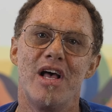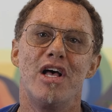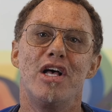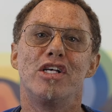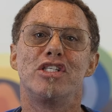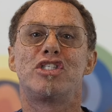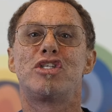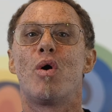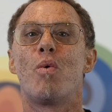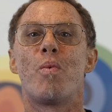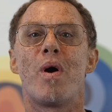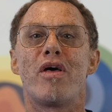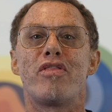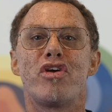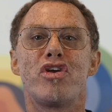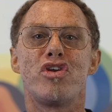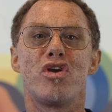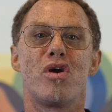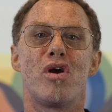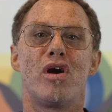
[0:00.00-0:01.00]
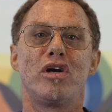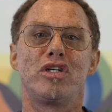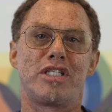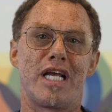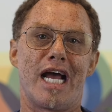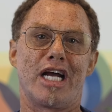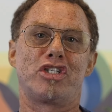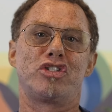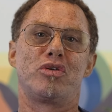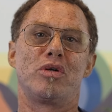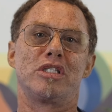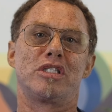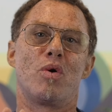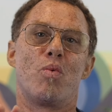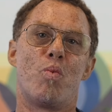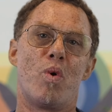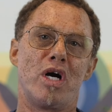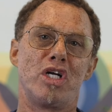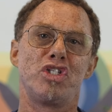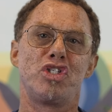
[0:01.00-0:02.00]
So whether your texture is a
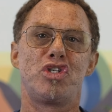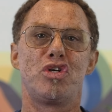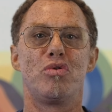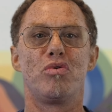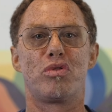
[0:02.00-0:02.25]
one, two,